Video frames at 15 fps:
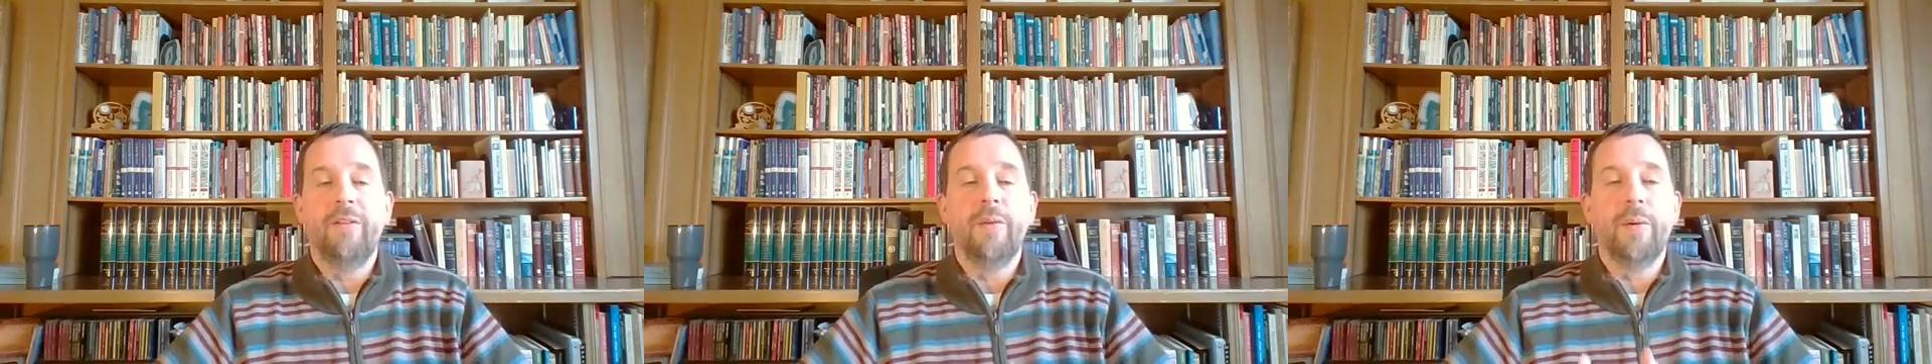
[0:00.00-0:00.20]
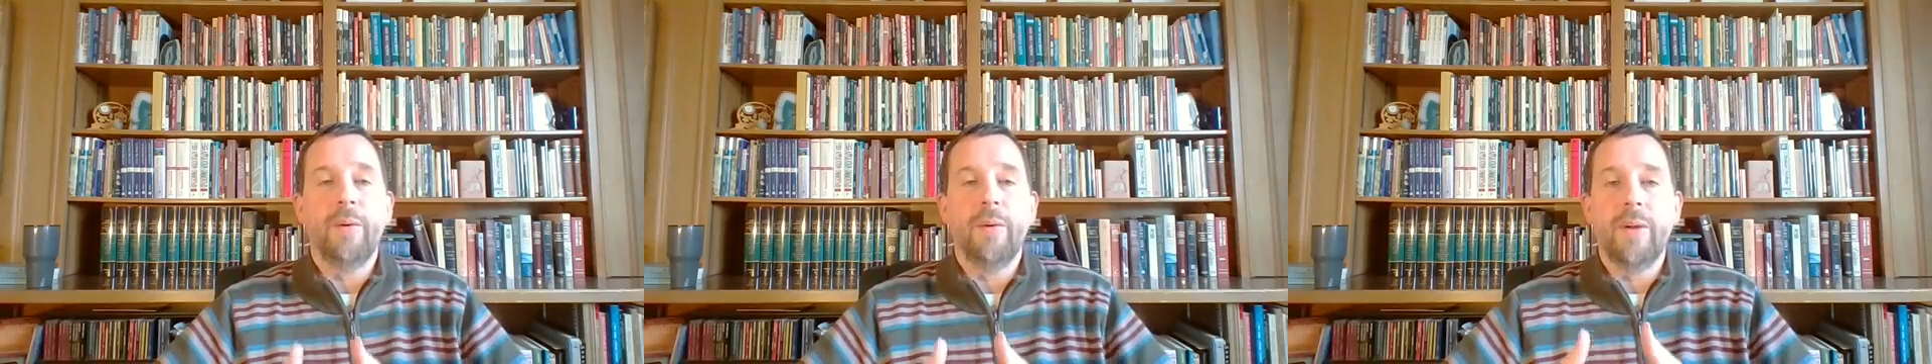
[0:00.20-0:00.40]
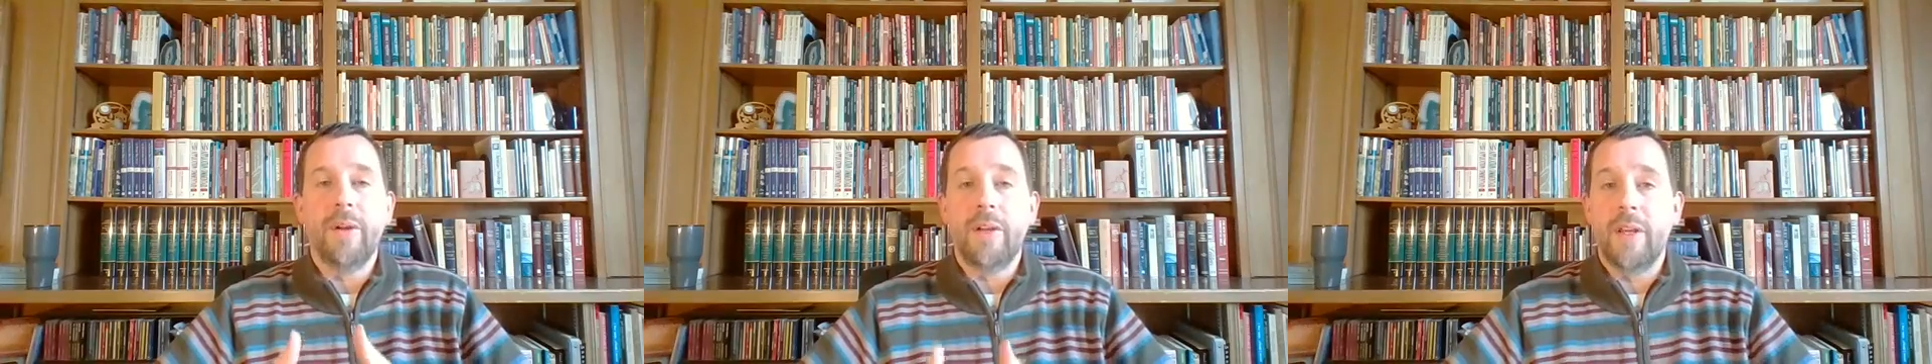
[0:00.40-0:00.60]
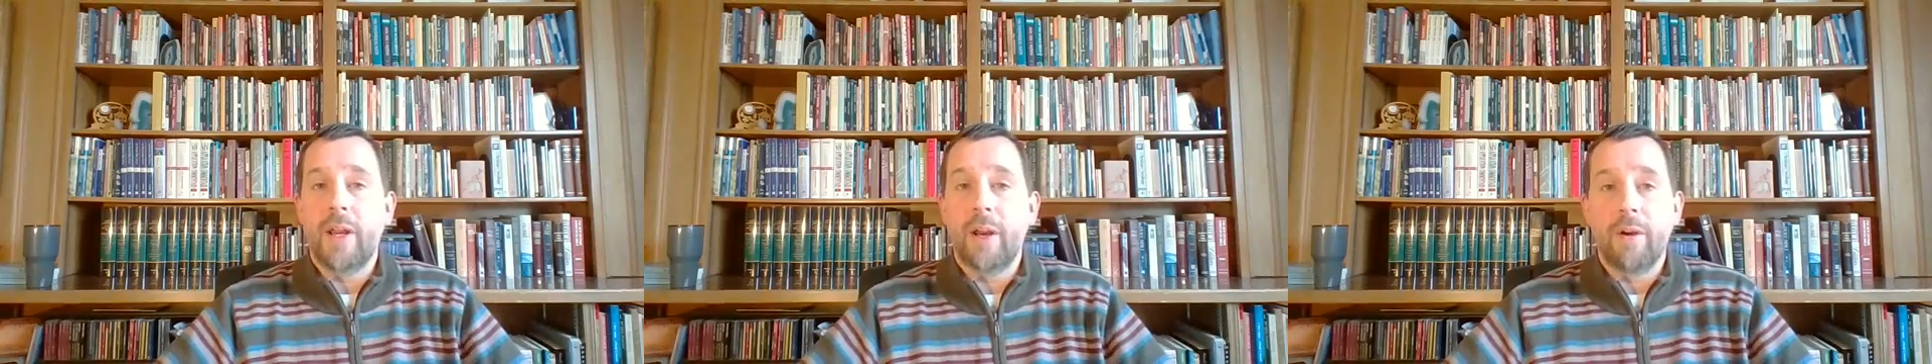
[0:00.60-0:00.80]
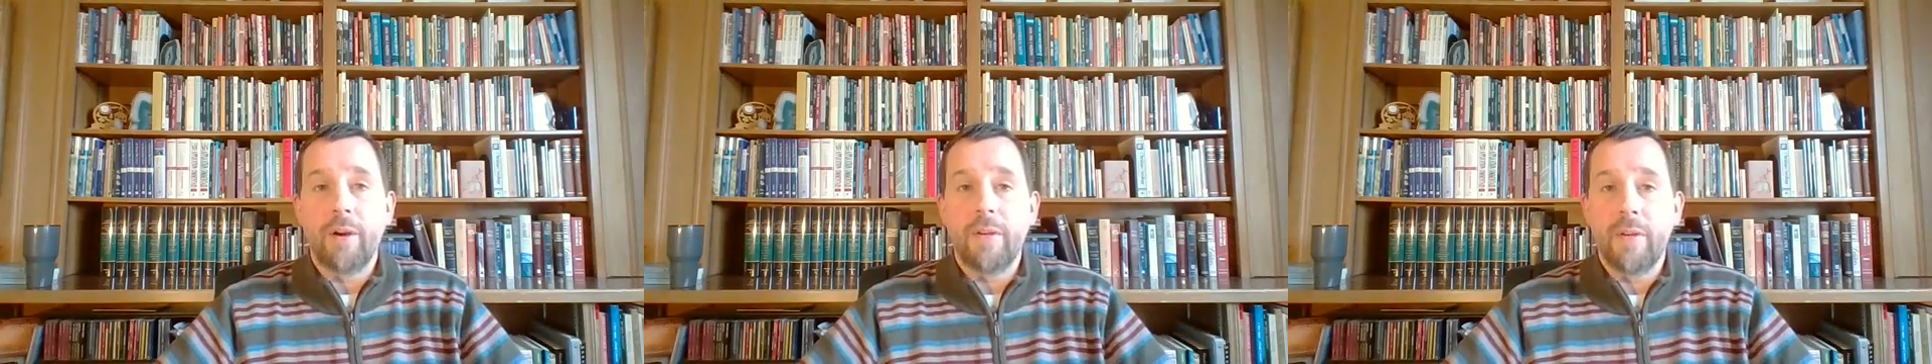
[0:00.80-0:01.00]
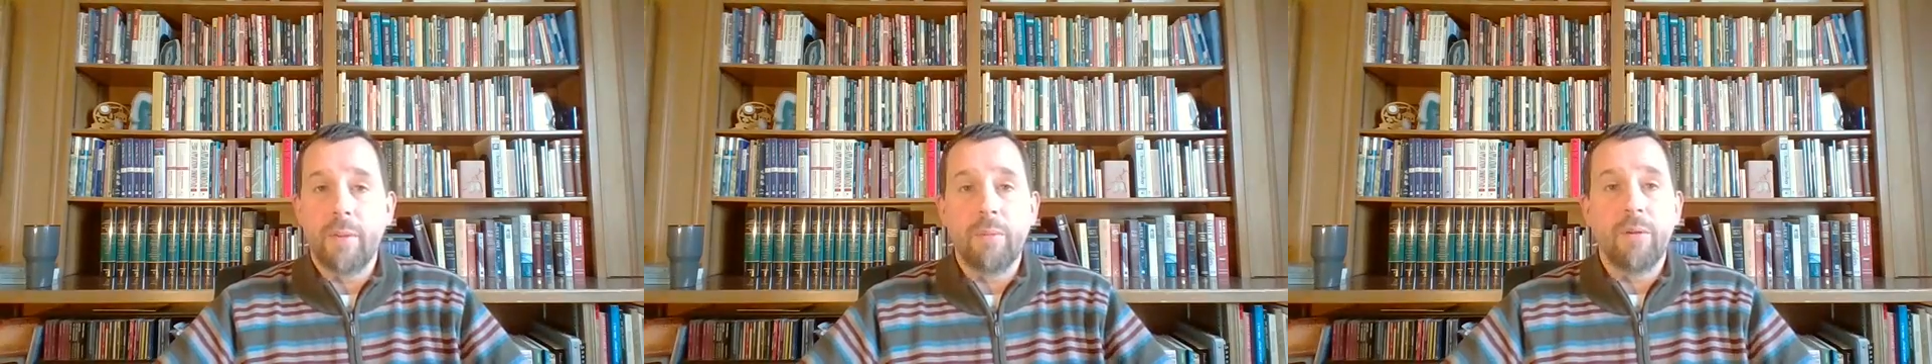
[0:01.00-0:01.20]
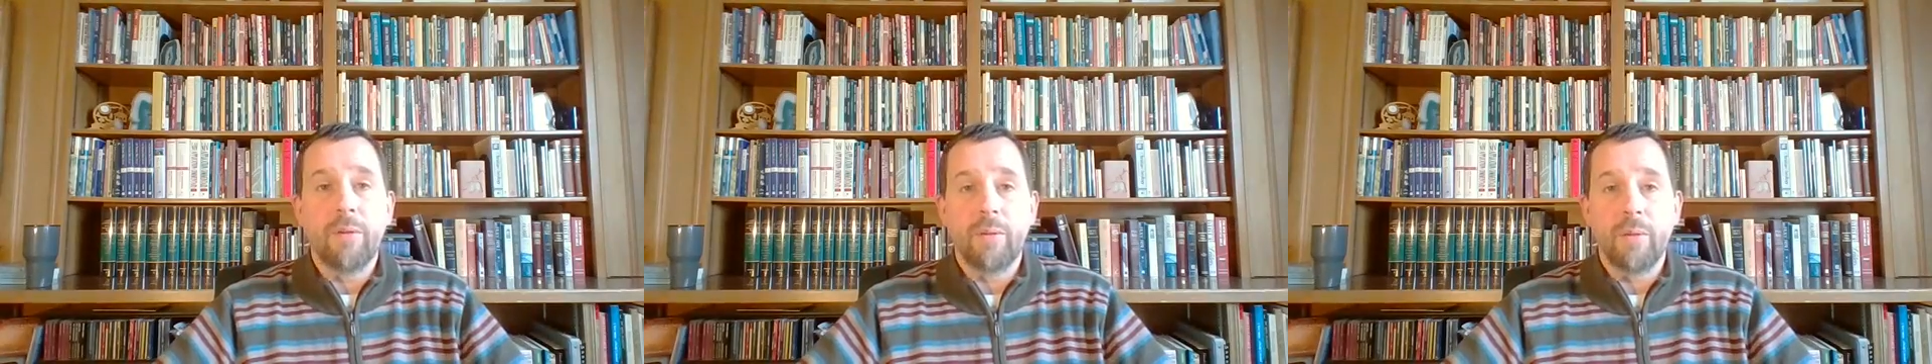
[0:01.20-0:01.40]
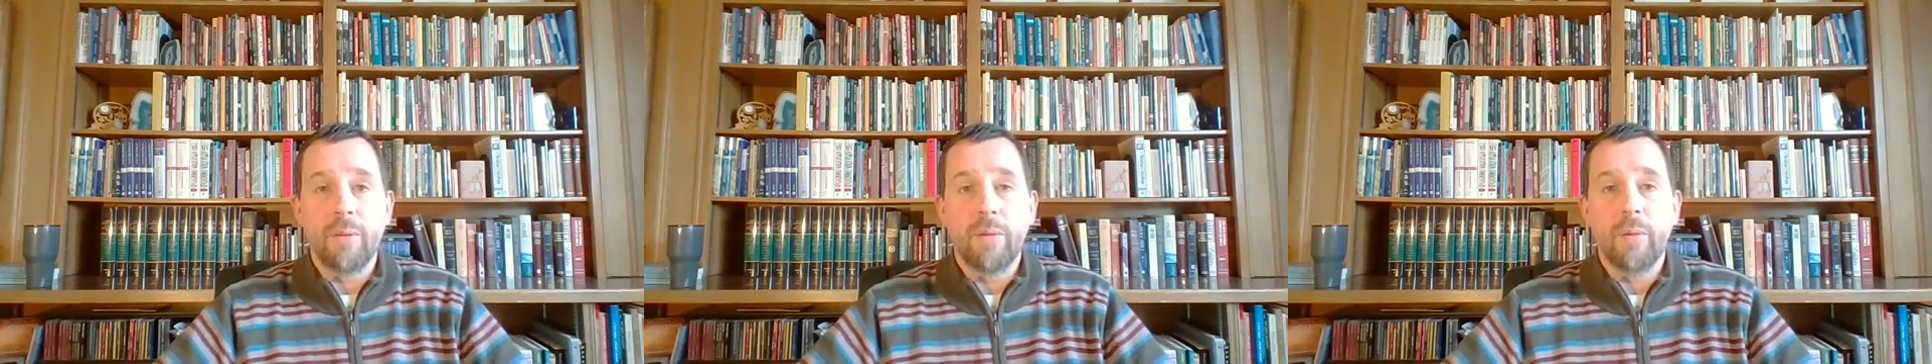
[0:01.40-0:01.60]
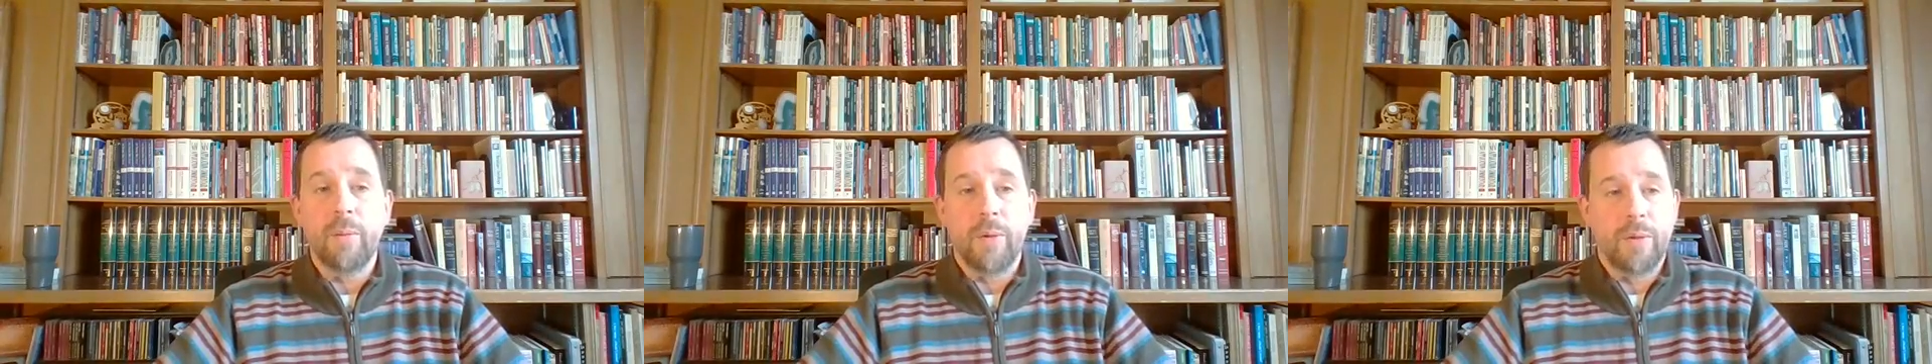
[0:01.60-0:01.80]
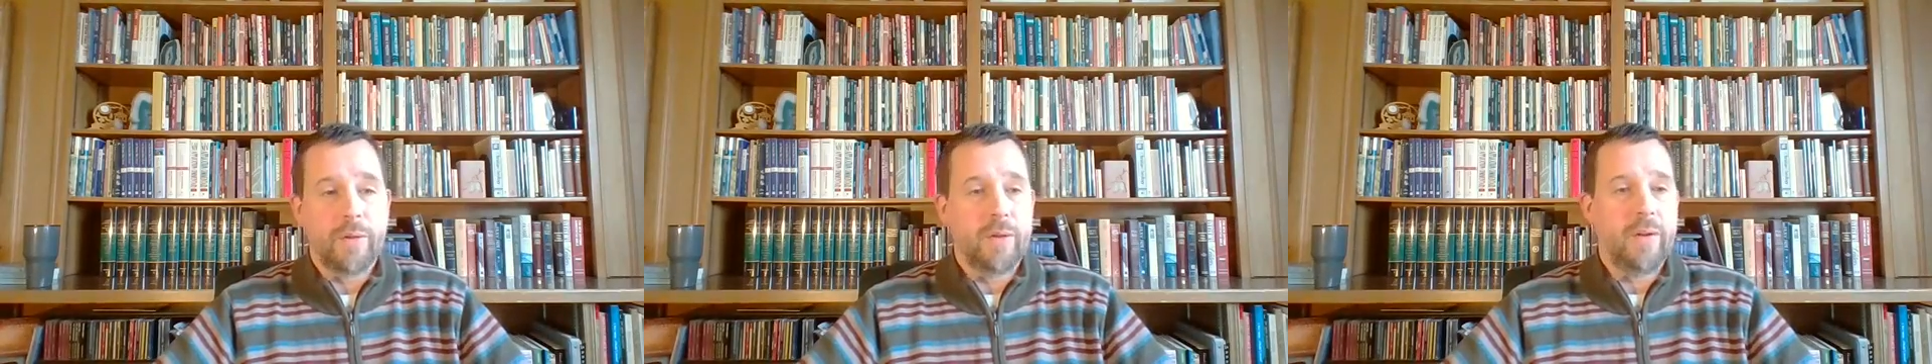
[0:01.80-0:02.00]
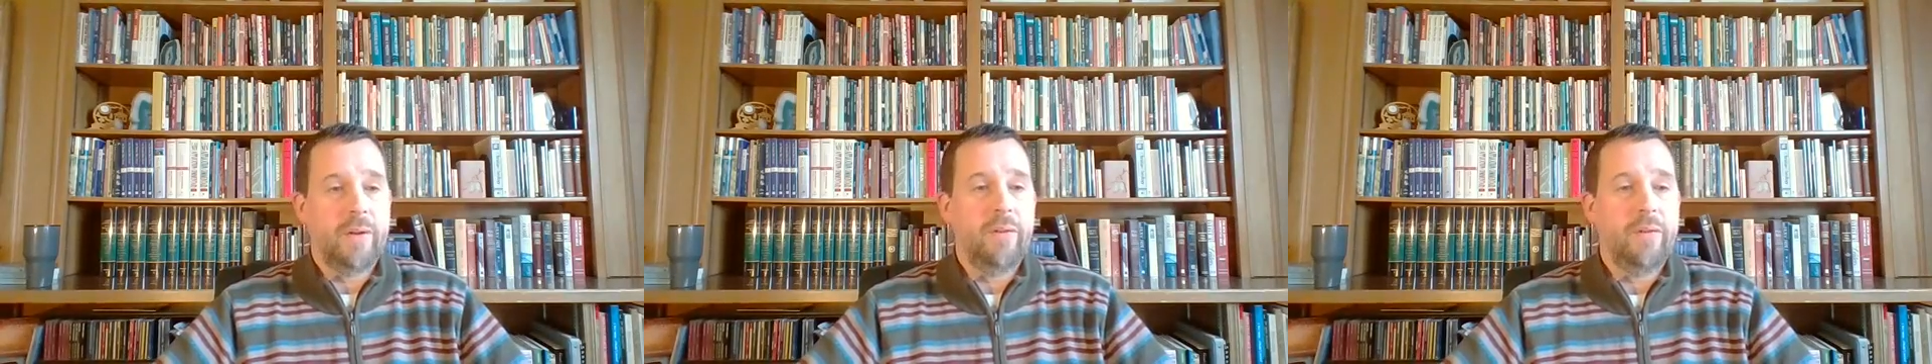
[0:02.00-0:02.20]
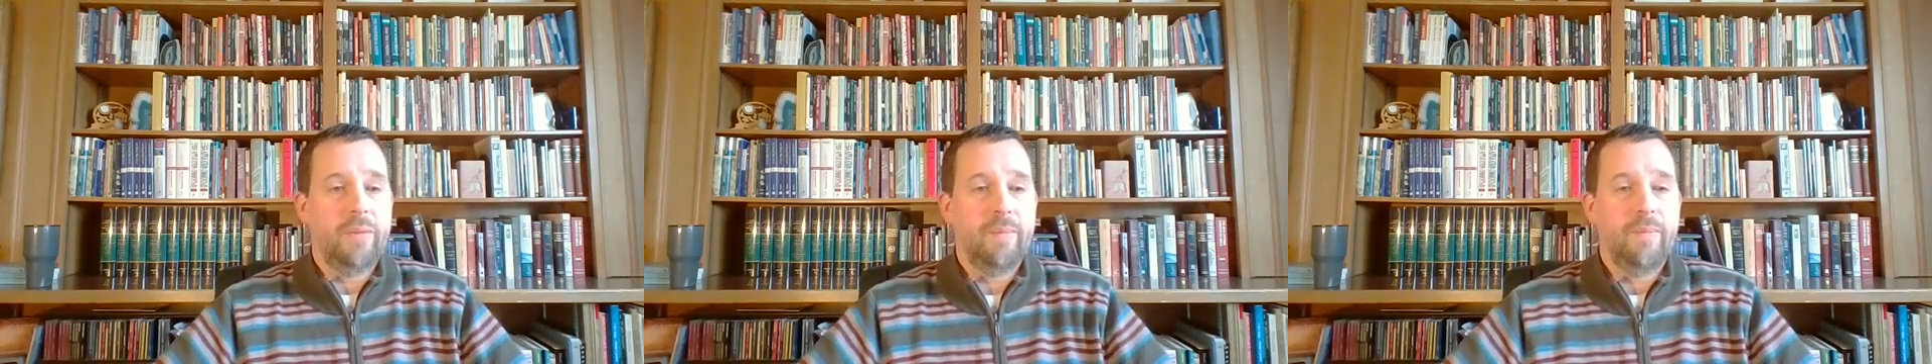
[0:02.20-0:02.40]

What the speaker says: for and carried them through the wilderness.